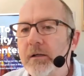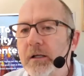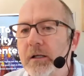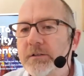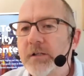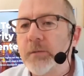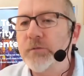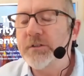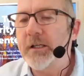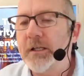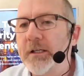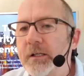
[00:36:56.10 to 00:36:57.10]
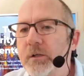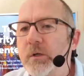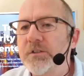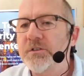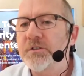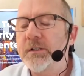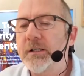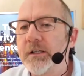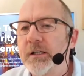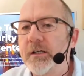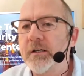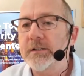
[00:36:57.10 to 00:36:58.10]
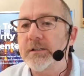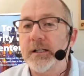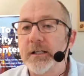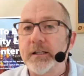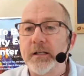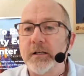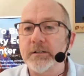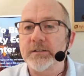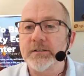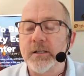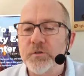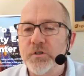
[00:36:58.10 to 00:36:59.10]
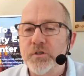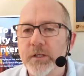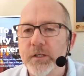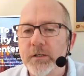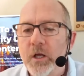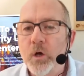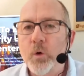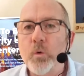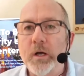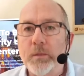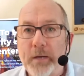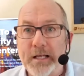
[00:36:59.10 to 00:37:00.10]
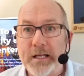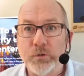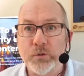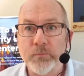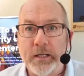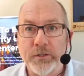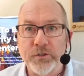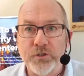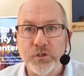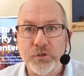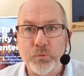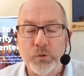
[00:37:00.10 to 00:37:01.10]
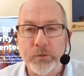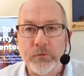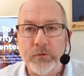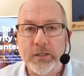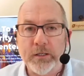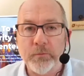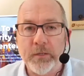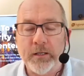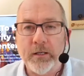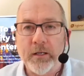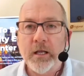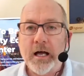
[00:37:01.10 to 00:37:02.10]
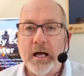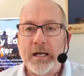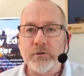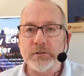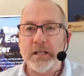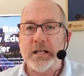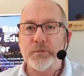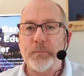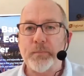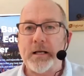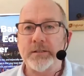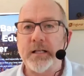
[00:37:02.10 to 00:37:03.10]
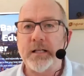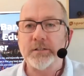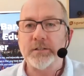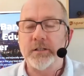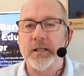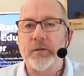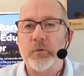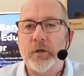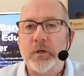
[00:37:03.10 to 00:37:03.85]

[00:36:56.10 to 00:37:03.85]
so I'm just getting a question in here because I think on the same subject, what password sure. managers would we recommend? I use LastPass and Dashlane. What